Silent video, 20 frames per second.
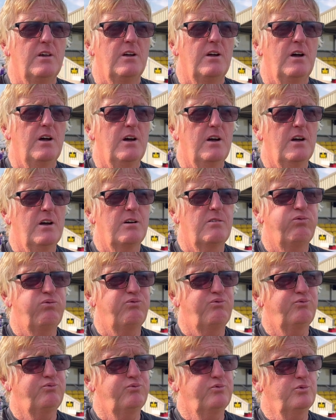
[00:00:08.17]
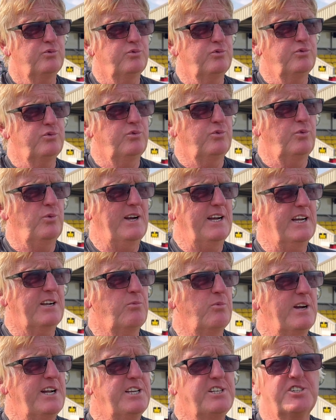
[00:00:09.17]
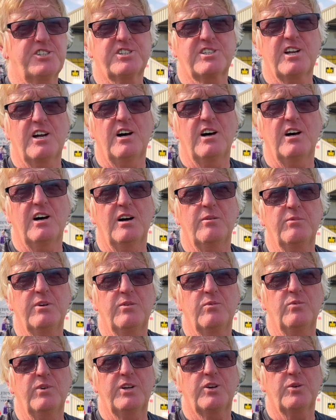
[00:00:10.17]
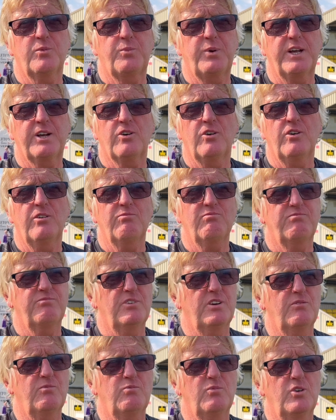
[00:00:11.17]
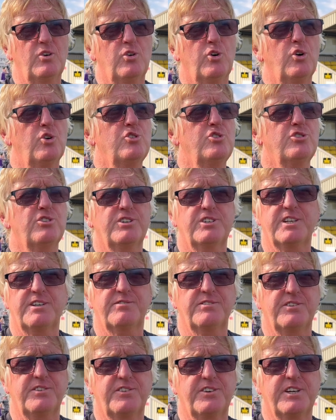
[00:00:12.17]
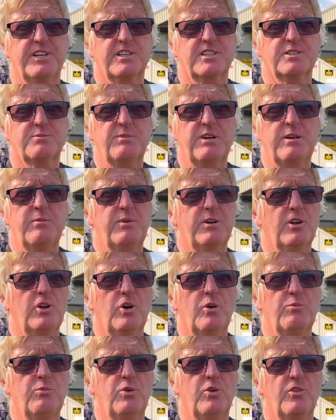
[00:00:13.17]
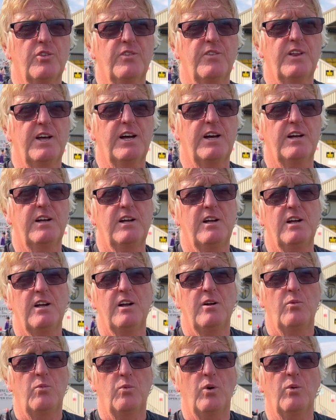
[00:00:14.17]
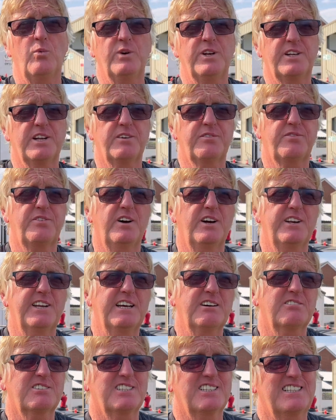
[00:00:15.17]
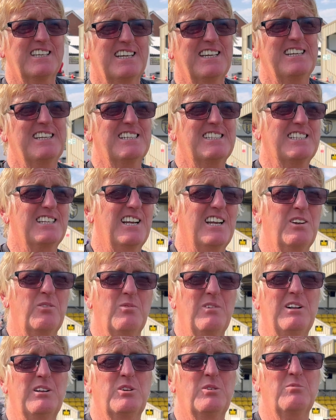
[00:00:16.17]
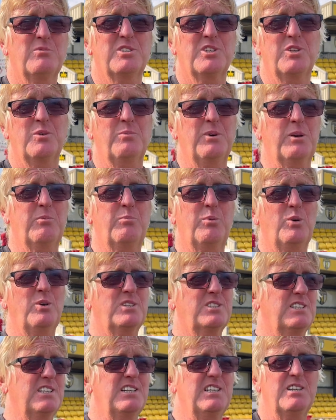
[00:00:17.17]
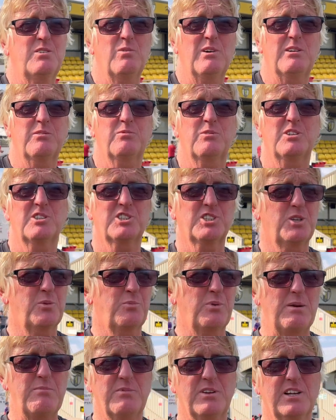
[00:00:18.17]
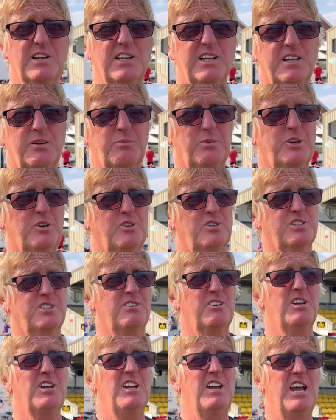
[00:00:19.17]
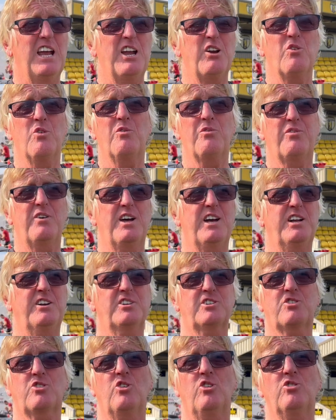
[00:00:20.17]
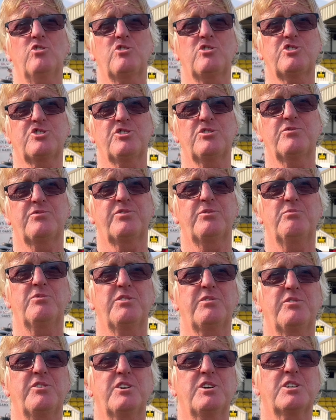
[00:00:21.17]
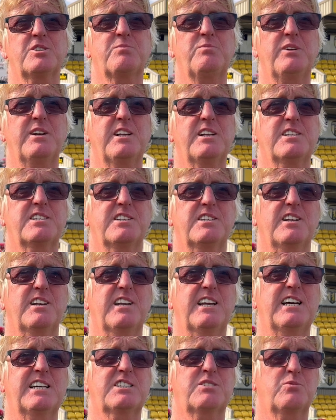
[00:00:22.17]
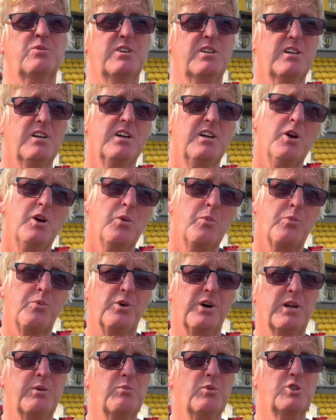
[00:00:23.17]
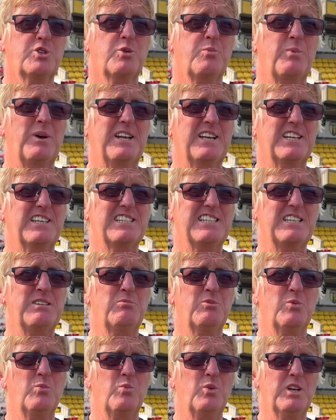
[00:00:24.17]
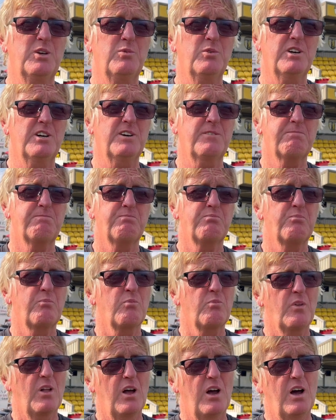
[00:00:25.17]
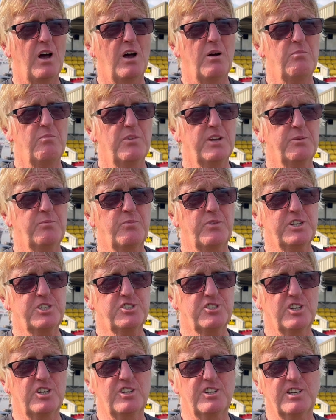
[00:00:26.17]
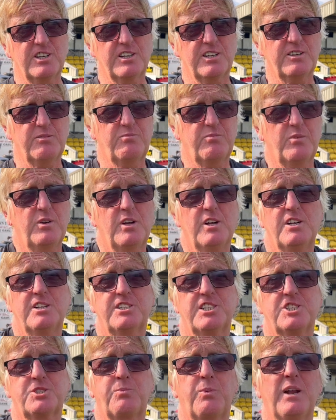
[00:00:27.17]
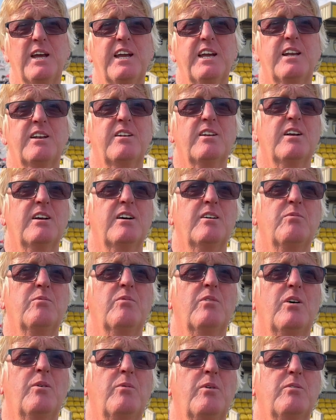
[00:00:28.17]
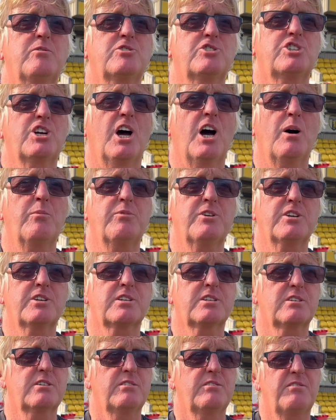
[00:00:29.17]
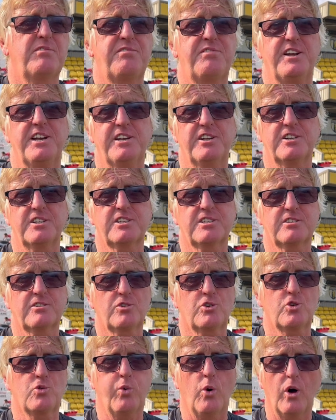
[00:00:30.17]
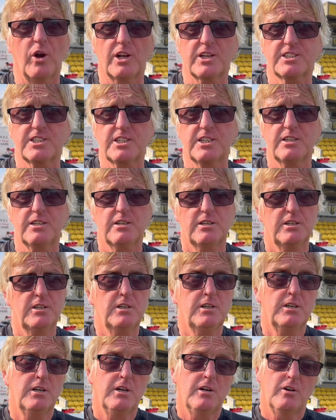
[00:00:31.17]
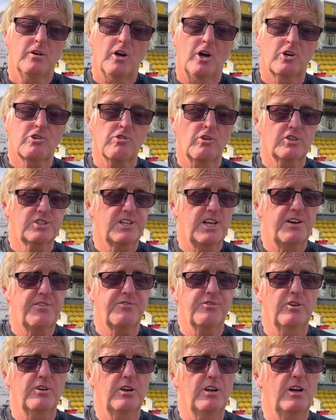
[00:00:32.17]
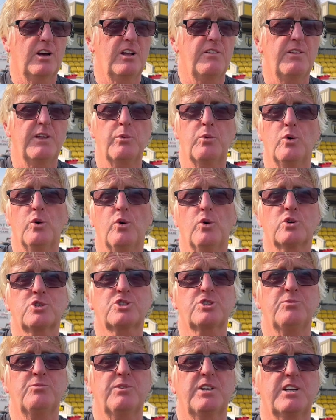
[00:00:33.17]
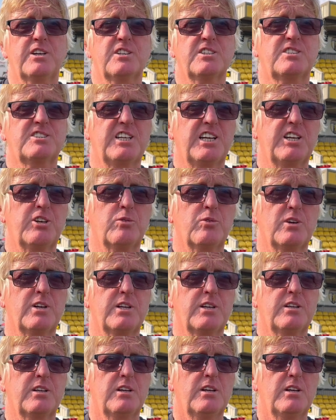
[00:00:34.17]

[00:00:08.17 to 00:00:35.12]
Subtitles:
Where do you start? I mean, we could pick on 100 different things, maybe a lot more than that. What we did find out today is like, welcome to the Big Boys League, welcome to the Premier League, because in all fairness, Congleton from the first minute to the last were pretty much a better team than we were. They certainly displayed sharpness, fitness, quality across their front line. They were awesome. They continually